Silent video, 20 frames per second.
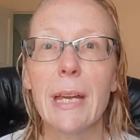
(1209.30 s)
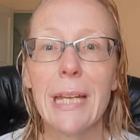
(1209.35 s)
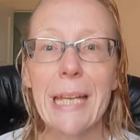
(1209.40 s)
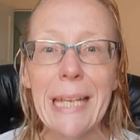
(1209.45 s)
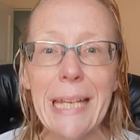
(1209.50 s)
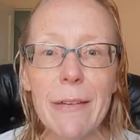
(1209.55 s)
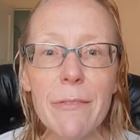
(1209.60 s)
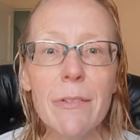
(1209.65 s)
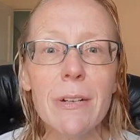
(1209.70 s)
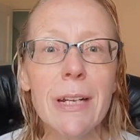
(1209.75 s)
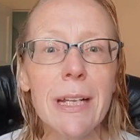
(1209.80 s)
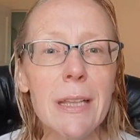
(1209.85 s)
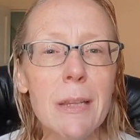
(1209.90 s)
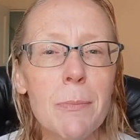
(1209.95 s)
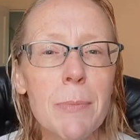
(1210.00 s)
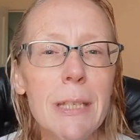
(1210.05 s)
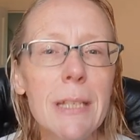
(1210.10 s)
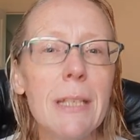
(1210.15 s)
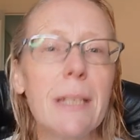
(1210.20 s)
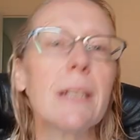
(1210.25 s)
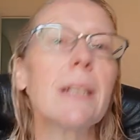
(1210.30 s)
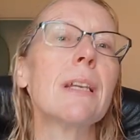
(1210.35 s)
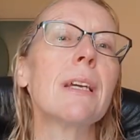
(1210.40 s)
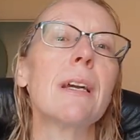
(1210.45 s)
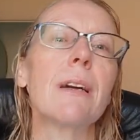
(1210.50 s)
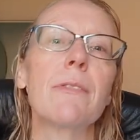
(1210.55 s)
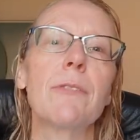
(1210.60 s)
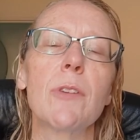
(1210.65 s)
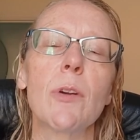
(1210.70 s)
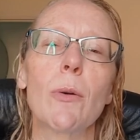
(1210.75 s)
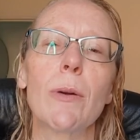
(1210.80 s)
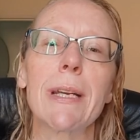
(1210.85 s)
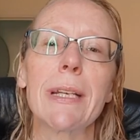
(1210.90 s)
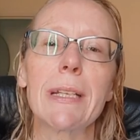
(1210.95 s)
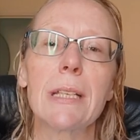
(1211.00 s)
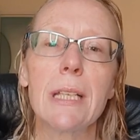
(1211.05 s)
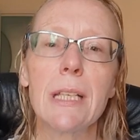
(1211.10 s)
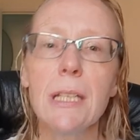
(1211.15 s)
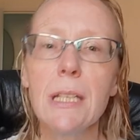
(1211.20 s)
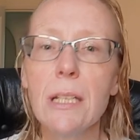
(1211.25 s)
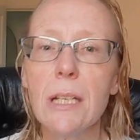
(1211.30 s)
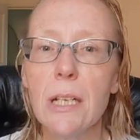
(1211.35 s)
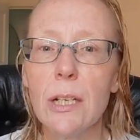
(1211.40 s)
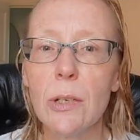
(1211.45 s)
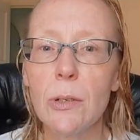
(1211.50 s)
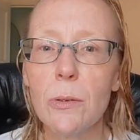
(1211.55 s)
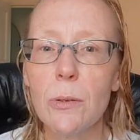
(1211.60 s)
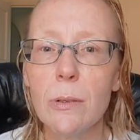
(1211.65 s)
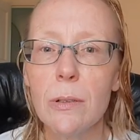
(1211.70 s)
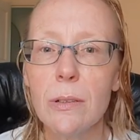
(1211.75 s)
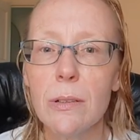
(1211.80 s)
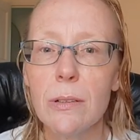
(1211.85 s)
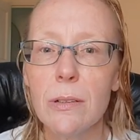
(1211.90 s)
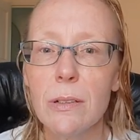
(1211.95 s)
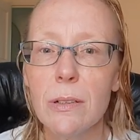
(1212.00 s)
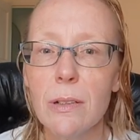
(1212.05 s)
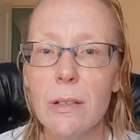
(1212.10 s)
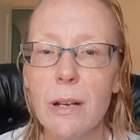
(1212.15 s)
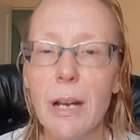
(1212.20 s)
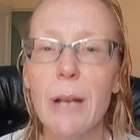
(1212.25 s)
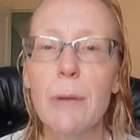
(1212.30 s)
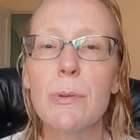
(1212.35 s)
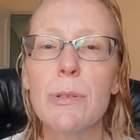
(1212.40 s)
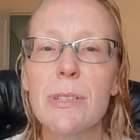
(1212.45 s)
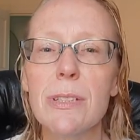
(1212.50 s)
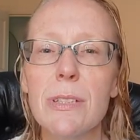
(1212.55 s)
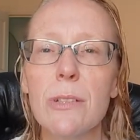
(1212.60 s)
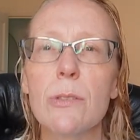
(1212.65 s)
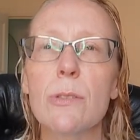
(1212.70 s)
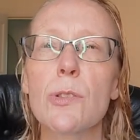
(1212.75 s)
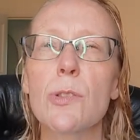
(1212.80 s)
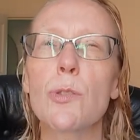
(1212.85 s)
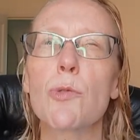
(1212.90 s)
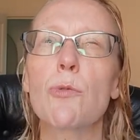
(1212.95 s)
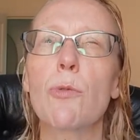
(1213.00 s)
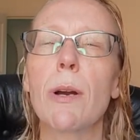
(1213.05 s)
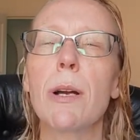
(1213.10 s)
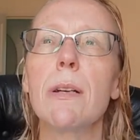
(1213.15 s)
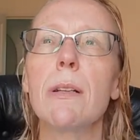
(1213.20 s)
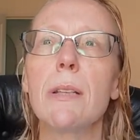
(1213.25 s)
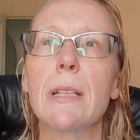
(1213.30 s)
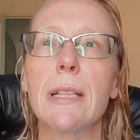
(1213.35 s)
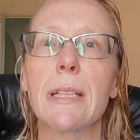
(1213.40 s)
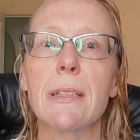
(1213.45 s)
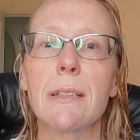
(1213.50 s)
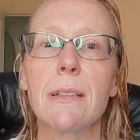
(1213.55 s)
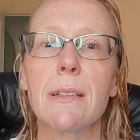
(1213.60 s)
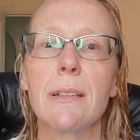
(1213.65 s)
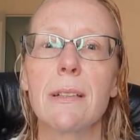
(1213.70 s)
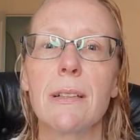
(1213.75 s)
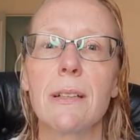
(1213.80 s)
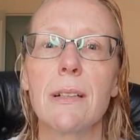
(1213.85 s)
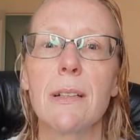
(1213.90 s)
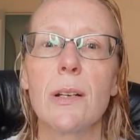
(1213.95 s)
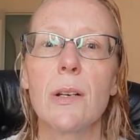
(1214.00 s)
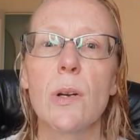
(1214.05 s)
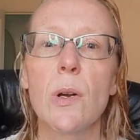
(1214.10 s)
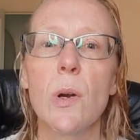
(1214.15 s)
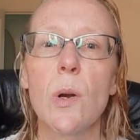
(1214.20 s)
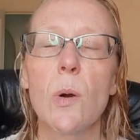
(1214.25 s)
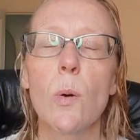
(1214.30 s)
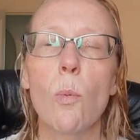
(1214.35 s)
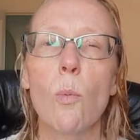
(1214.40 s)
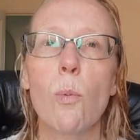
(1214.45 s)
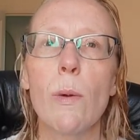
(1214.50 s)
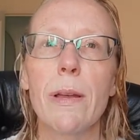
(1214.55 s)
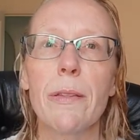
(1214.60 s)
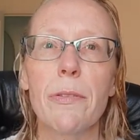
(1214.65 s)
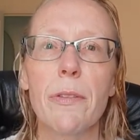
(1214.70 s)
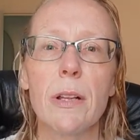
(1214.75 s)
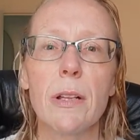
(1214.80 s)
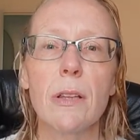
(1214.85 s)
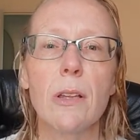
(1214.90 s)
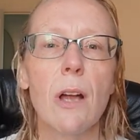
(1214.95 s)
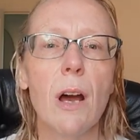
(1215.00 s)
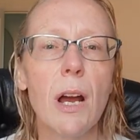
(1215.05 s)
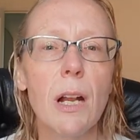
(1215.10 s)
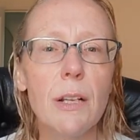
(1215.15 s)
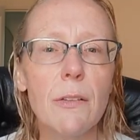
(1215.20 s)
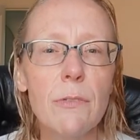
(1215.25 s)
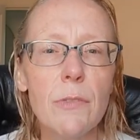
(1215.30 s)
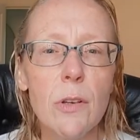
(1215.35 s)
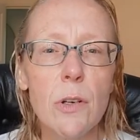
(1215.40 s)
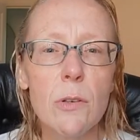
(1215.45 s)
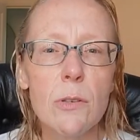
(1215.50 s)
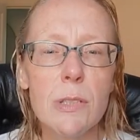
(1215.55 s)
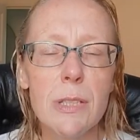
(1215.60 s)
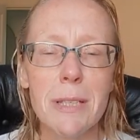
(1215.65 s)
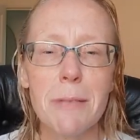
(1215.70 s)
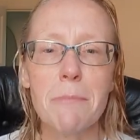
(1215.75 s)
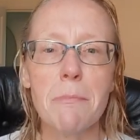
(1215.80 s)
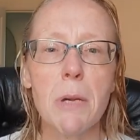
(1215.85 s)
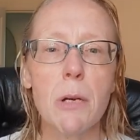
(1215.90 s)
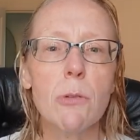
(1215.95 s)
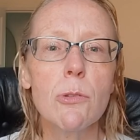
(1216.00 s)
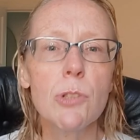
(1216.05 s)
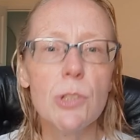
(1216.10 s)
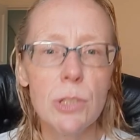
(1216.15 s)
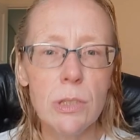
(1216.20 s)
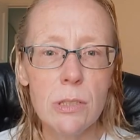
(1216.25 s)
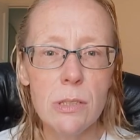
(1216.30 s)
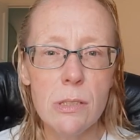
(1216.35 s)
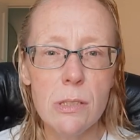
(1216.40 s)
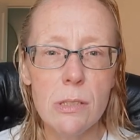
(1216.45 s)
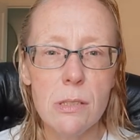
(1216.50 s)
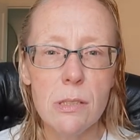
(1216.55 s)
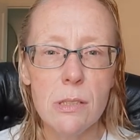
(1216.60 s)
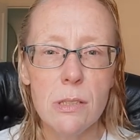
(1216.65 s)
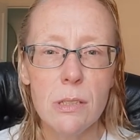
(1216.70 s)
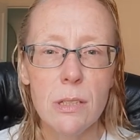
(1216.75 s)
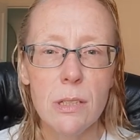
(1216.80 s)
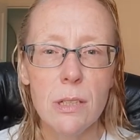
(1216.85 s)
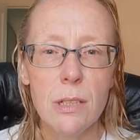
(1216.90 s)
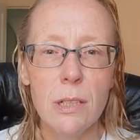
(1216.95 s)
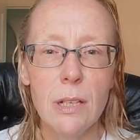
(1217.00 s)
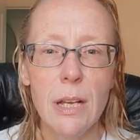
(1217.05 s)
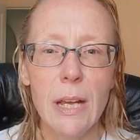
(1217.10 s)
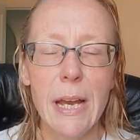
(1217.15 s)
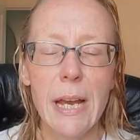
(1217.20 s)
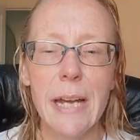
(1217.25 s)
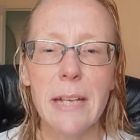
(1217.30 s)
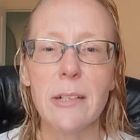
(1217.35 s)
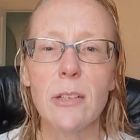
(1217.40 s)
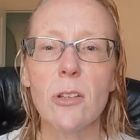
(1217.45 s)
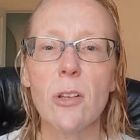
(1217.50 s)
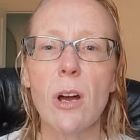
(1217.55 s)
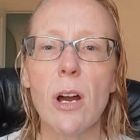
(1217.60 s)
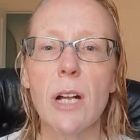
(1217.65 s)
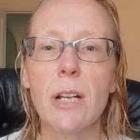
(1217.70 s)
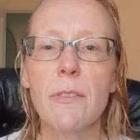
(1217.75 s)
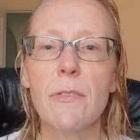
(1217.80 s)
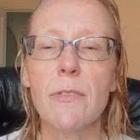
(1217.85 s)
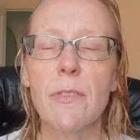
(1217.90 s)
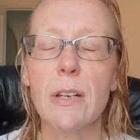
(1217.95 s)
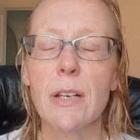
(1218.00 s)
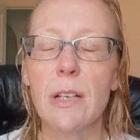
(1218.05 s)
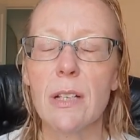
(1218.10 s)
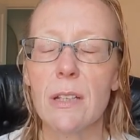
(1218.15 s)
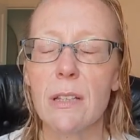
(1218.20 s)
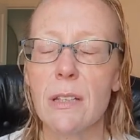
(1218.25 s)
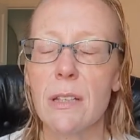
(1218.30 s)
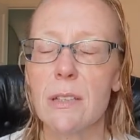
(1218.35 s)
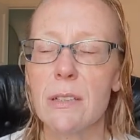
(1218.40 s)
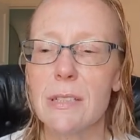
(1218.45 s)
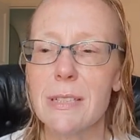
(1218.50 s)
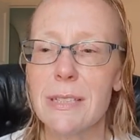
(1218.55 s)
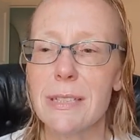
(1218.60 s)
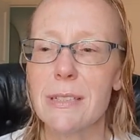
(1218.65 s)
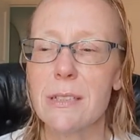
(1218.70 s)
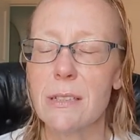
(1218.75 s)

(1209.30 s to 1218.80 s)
even at the beginning of going keto, I was still struggling with a lot of those emotions and a lot of the